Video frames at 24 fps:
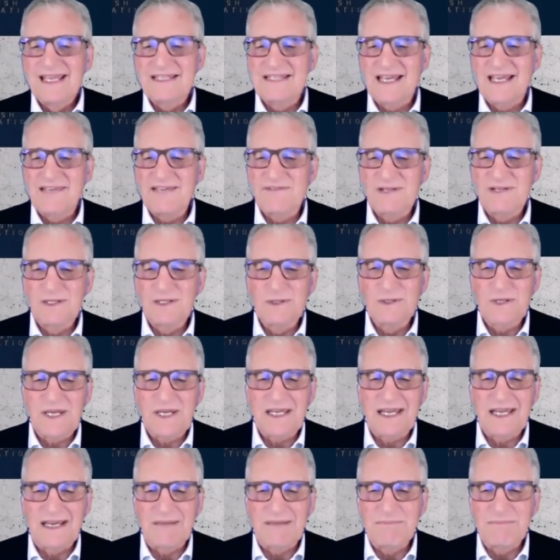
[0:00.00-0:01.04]
David,
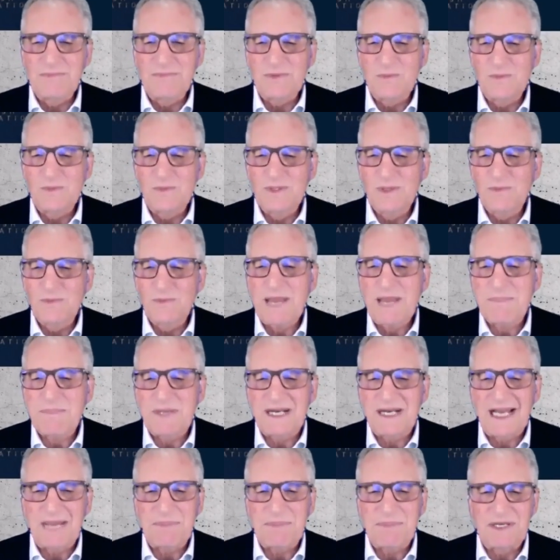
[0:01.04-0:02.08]
look, we'll wrap it
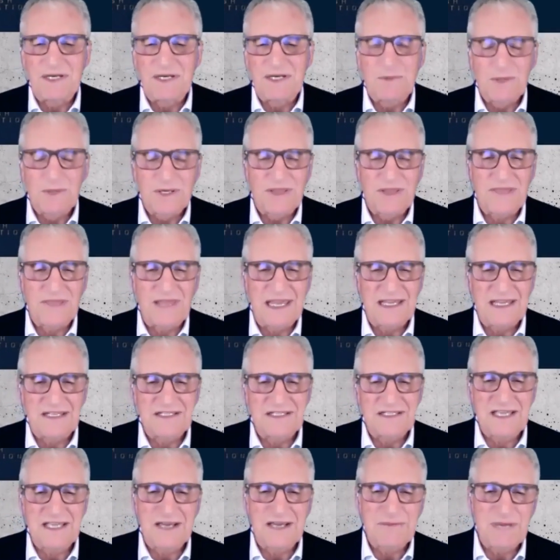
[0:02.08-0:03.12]
up, and I want to thank you
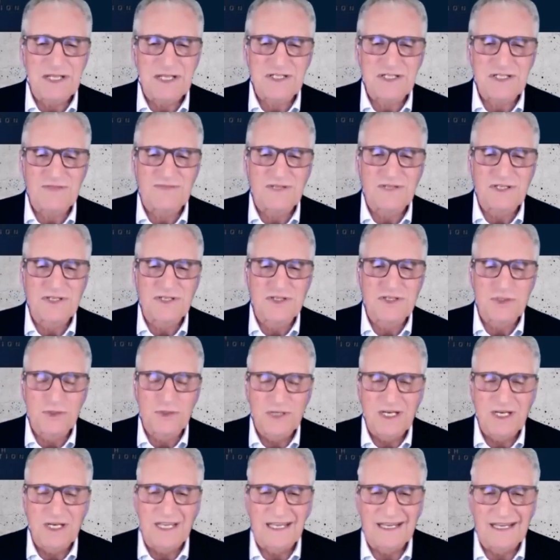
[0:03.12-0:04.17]
so much for
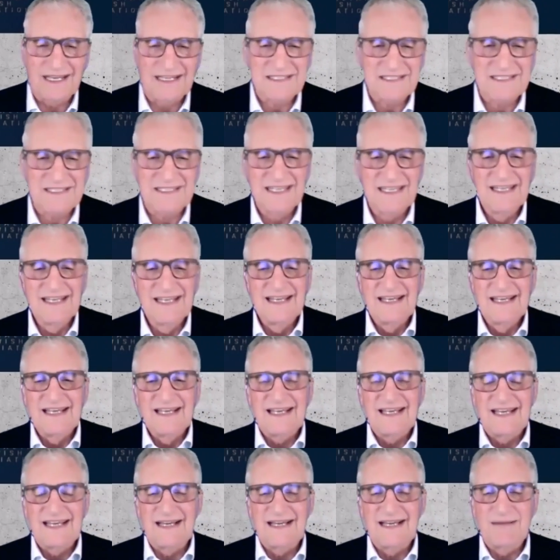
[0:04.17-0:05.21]
joining us.
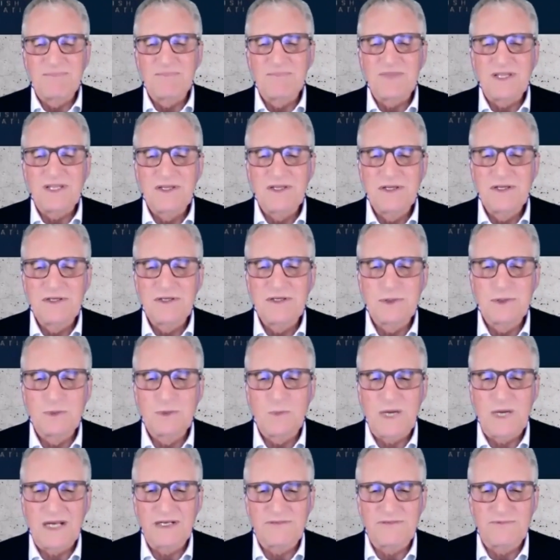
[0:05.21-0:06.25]
You do a
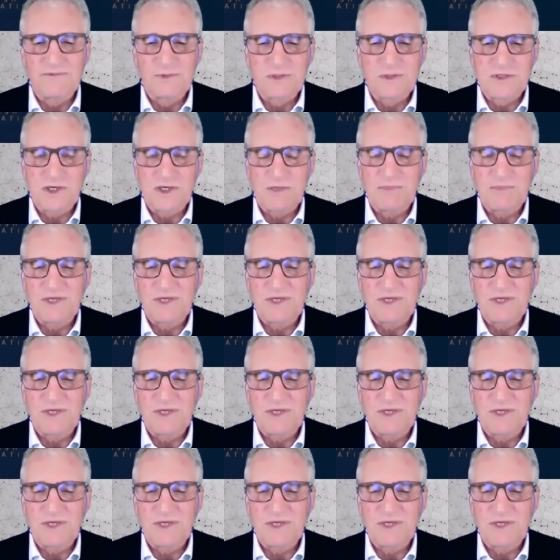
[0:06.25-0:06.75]
wonderful job.